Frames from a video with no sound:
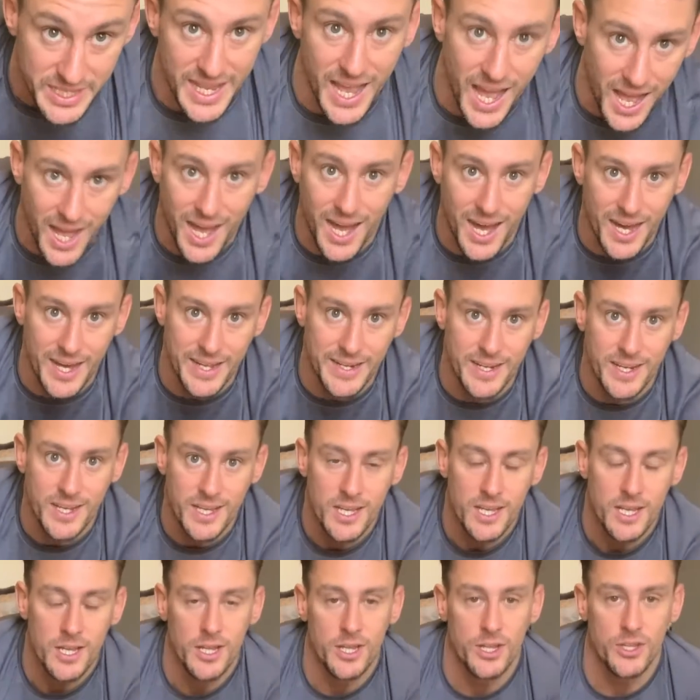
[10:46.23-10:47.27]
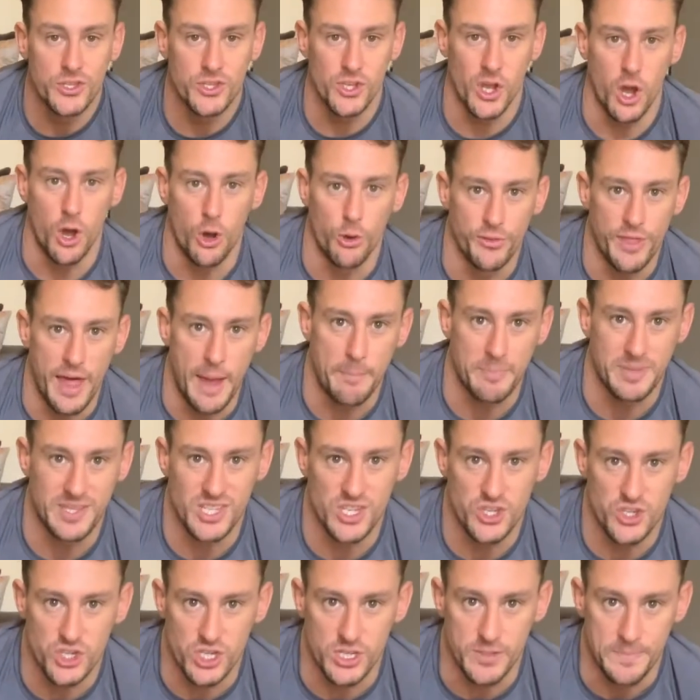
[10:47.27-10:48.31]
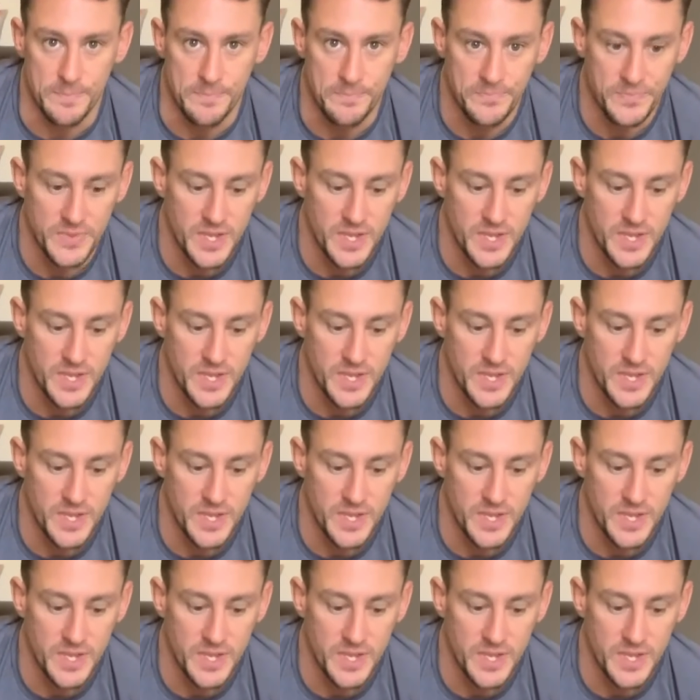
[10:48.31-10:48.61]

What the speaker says: hard to hold that position.